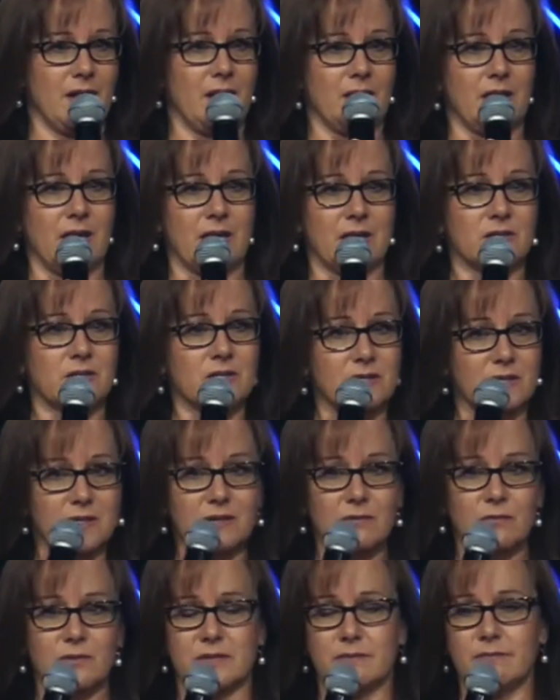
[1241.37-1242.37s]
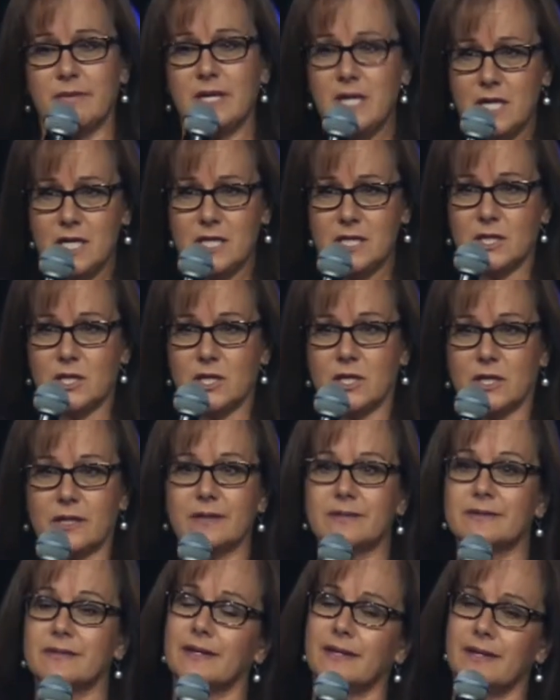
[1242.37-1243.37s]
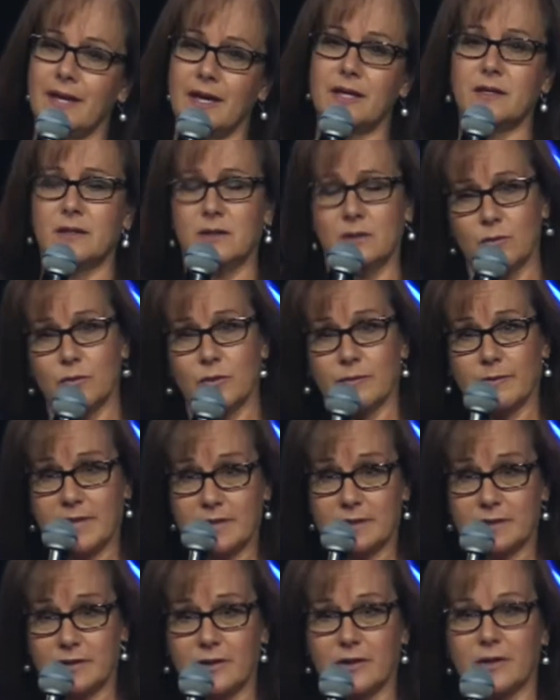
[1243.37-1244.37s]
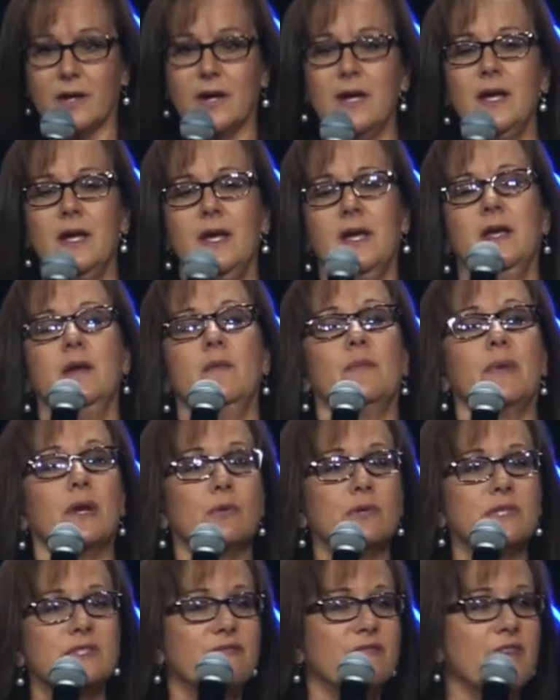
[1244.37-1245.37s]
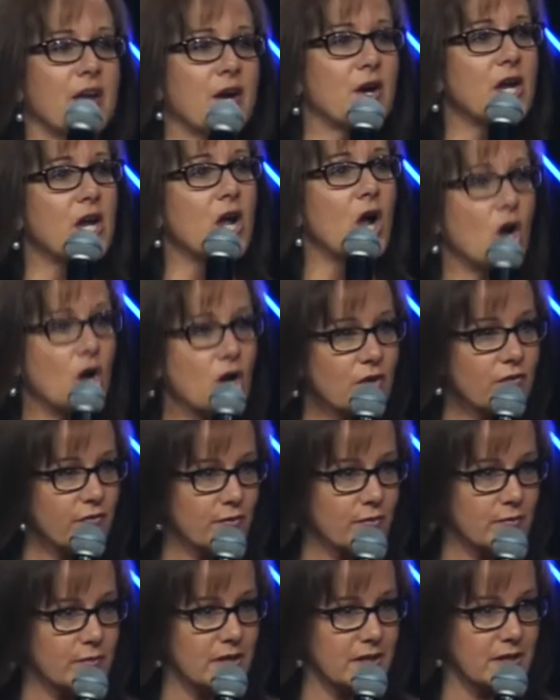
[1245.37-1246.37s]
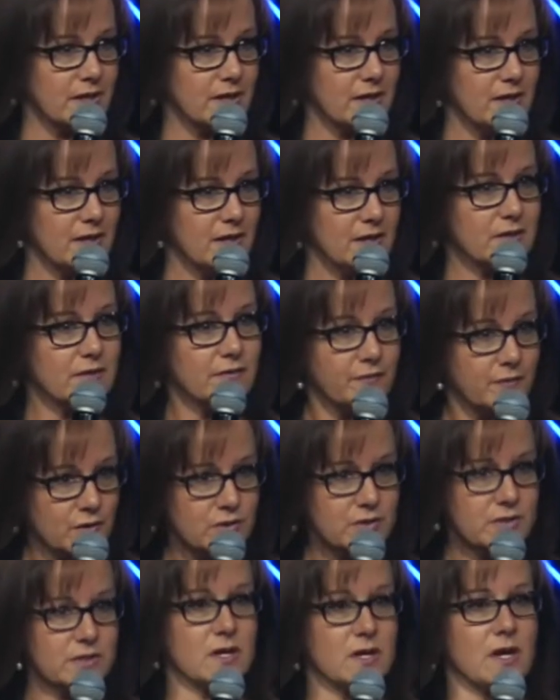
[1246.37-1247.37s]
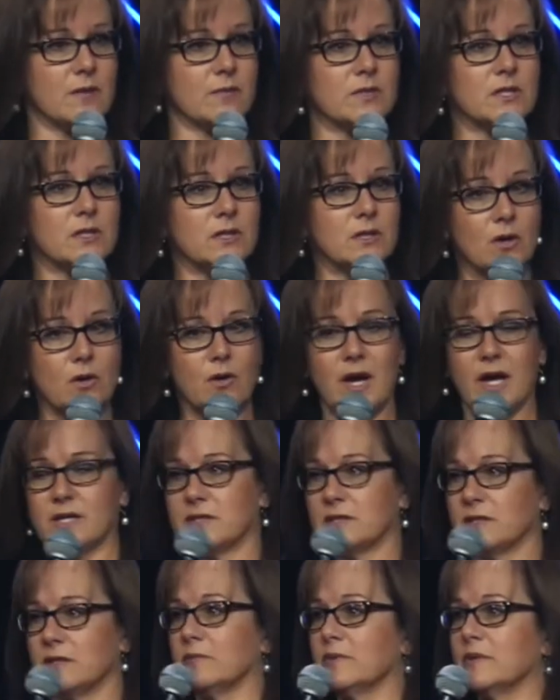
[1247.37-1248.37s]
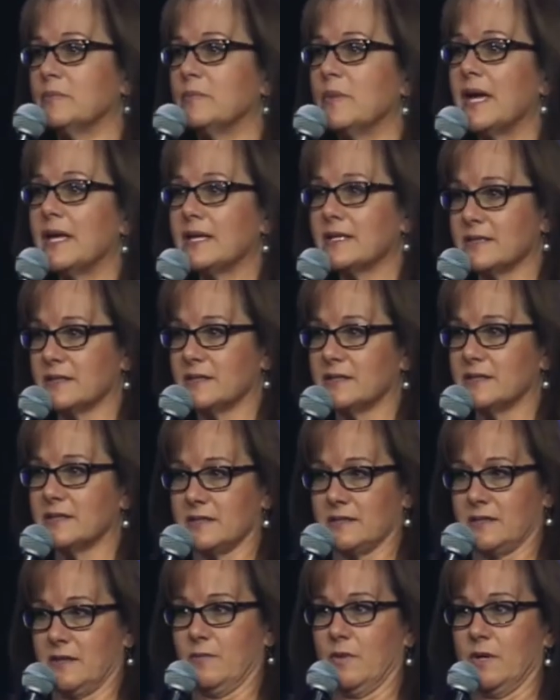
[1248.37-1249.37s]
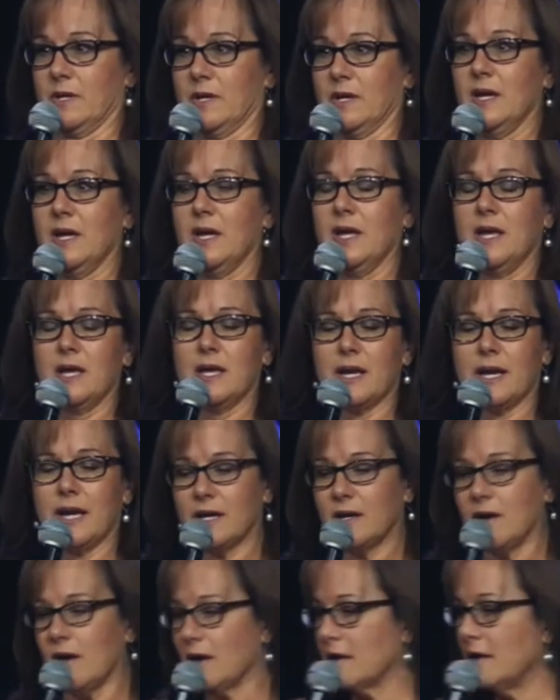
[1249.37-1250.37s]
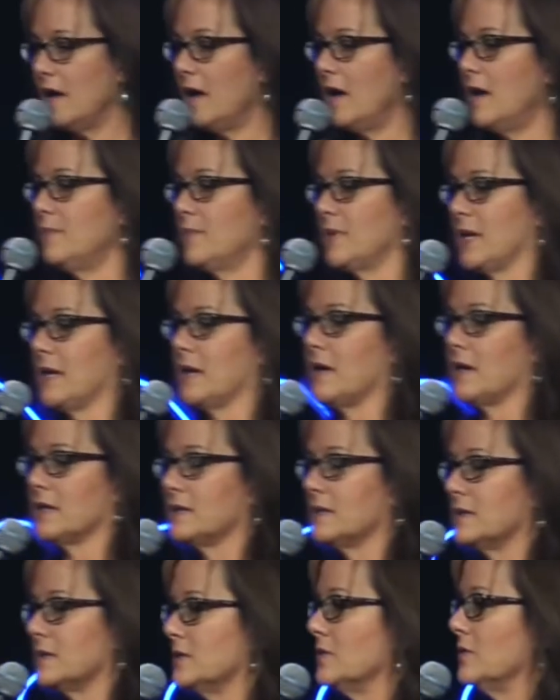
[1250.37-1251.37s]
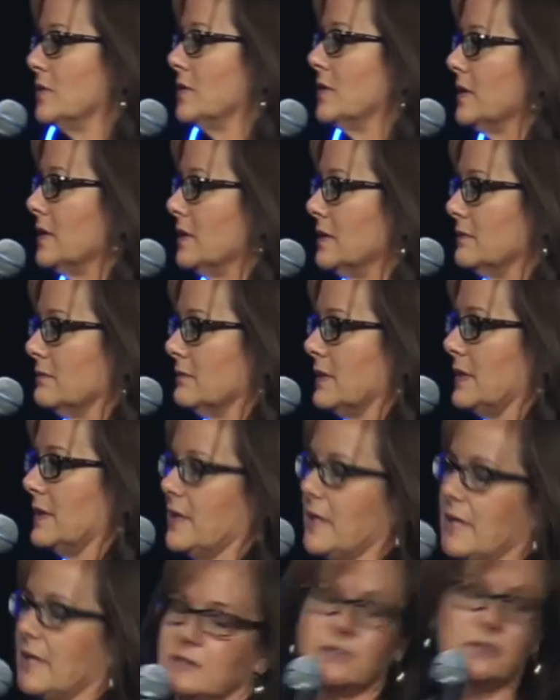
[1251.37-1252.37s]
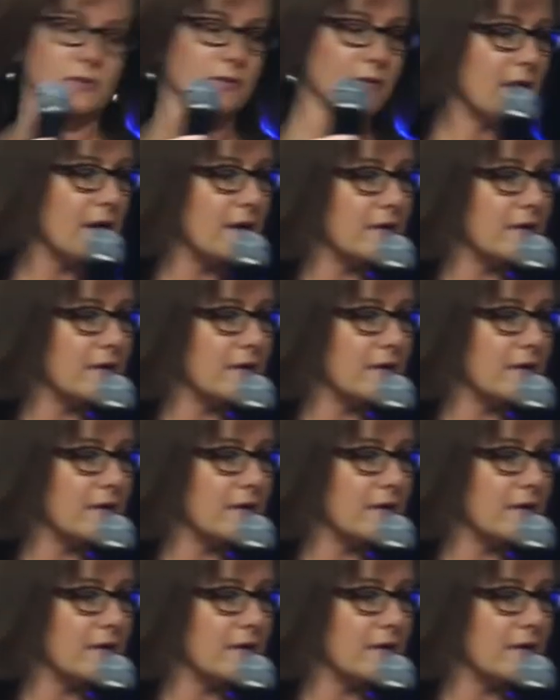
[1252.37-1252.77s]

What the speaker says: She was mean to her. And he's like, yeah, and you were mean to her. But it was very hard for me the first time to go actually repent to someone. And I got up, and I got to the door, and then I turned around and